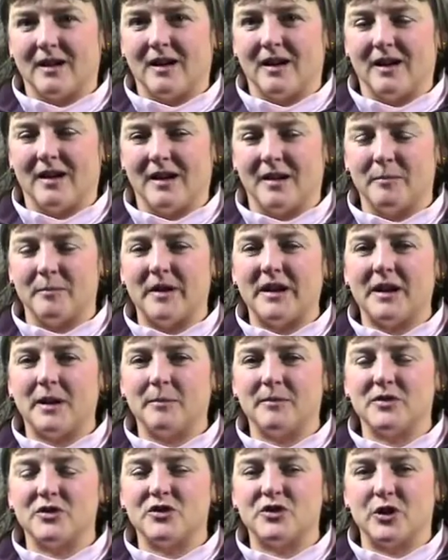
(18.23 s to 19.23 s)
Hi, my
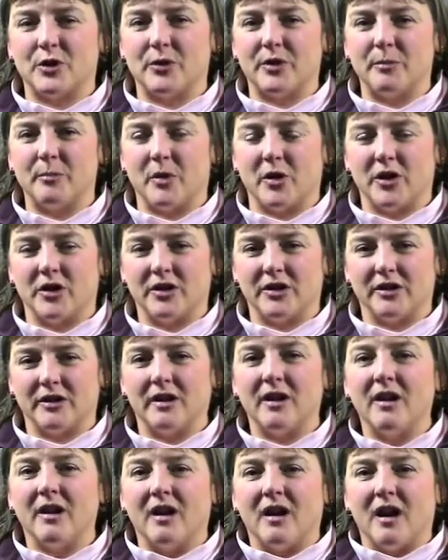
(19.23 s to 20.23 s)
name is Jodi
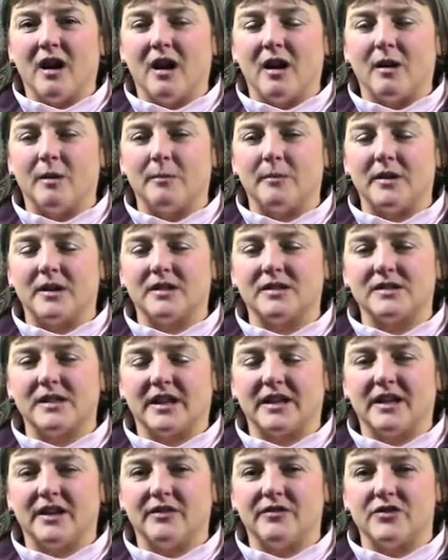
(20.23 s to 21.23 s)
Martin. I'm
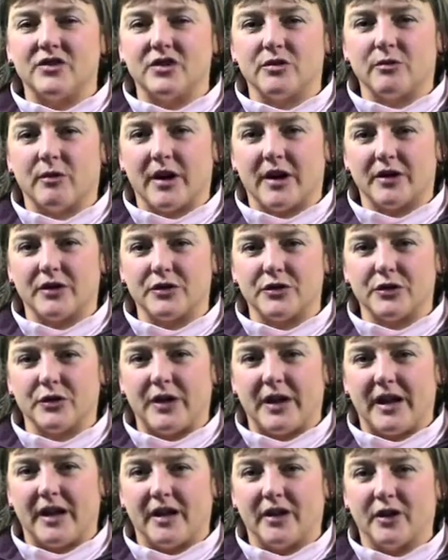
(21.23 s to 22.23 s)
executive director
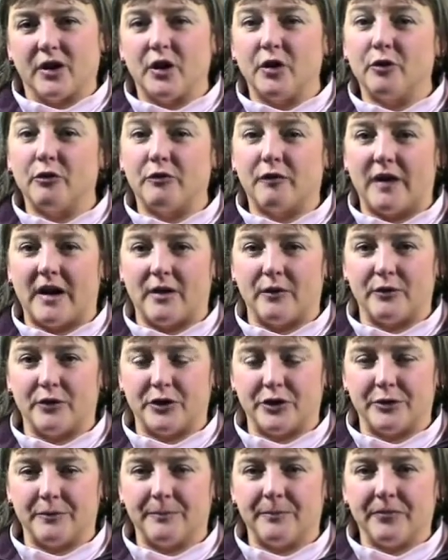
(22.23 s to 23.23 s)
and co
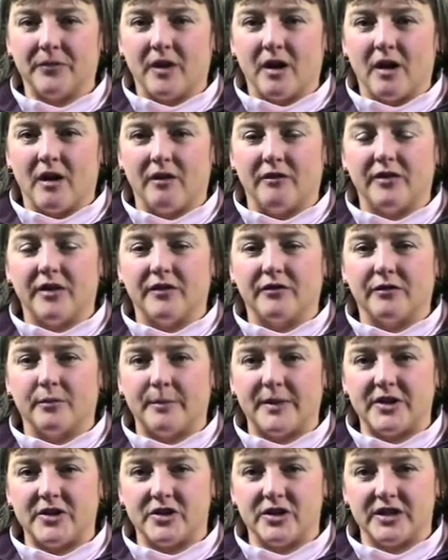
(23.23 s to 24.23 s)
founder of
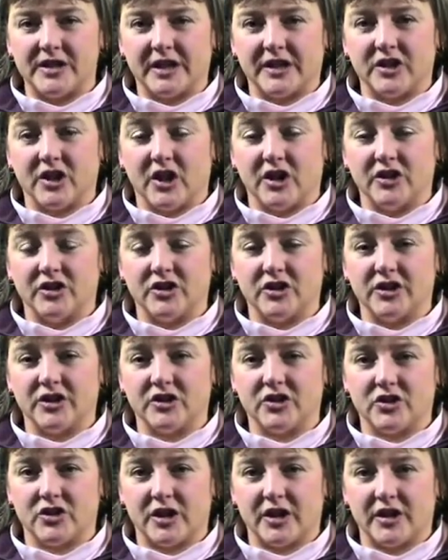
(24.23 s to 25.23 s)
Information Technology
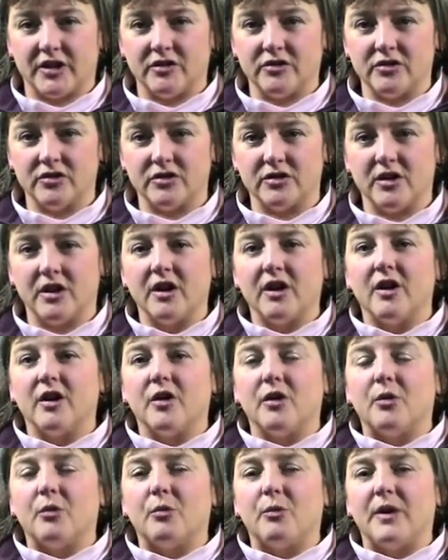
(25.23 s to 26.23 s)
Exchange.
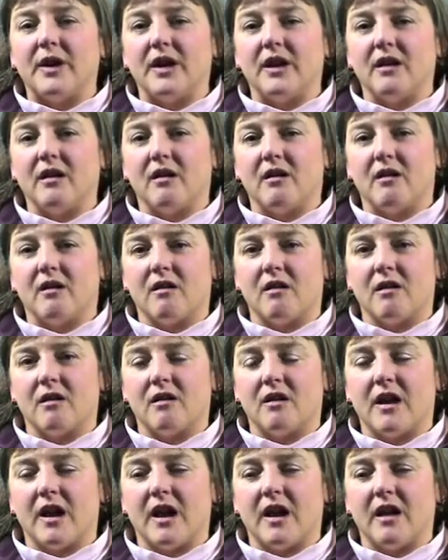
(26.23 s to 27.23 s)
We
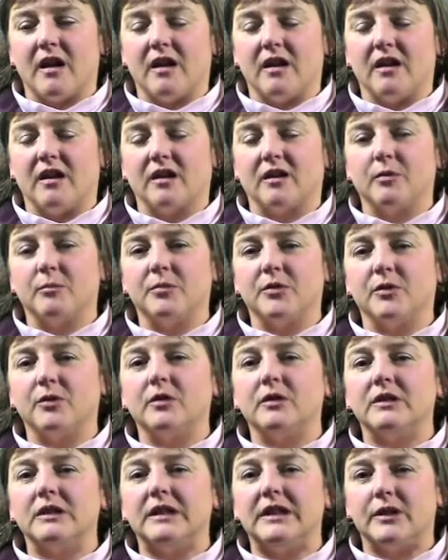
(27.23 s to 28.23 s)
are a
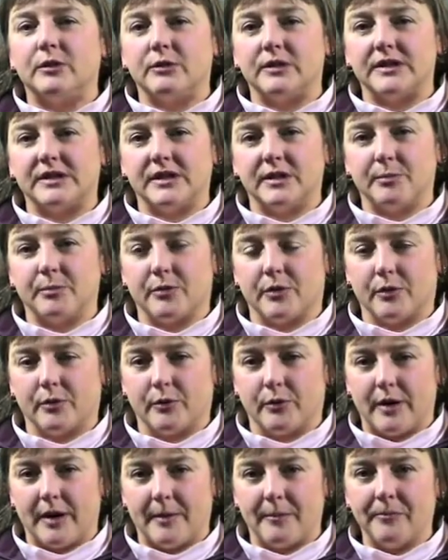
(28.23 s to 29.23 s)
computer literacy
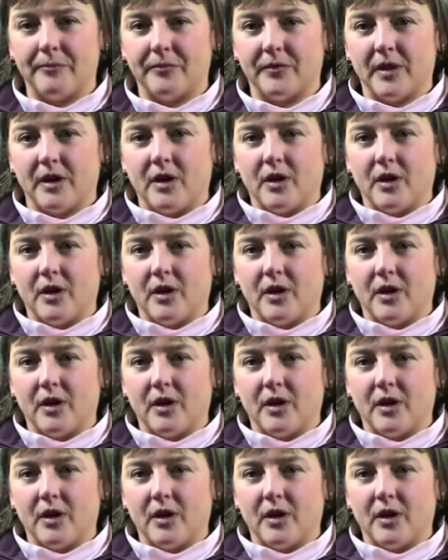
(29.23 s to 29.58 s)
program